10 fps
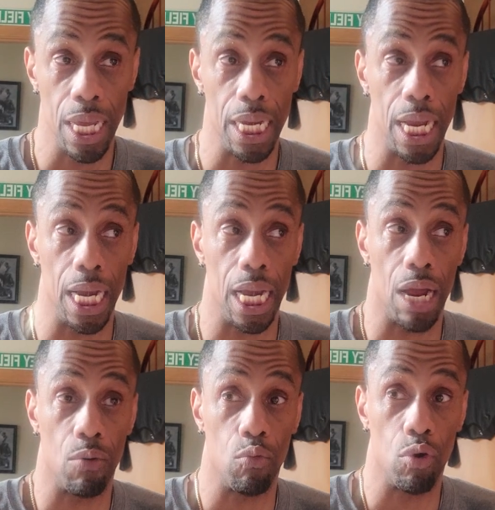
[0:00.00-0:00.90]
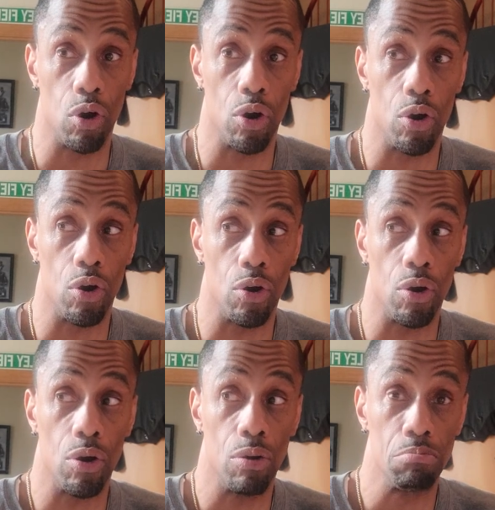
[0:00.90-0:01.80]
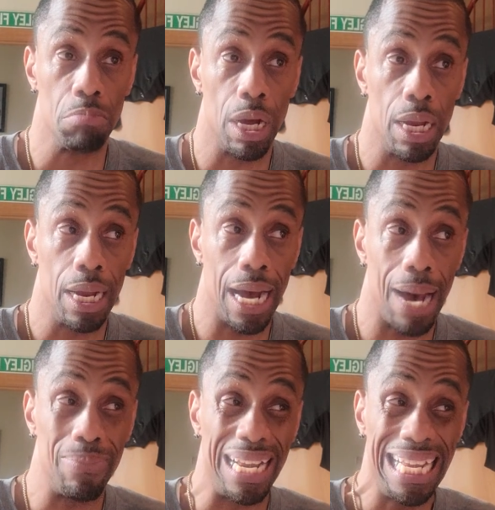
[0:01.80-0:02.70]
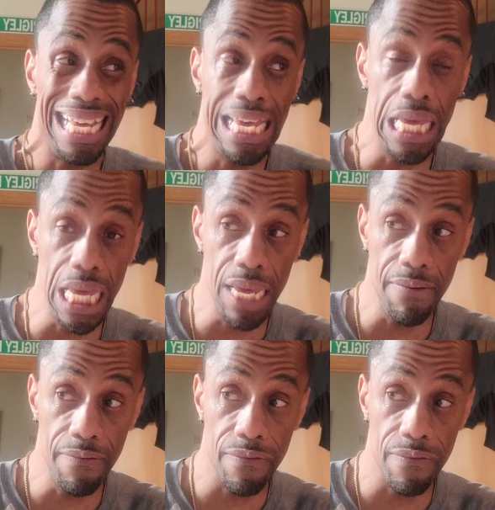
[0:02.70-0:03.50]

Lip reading: Then there were, I believe,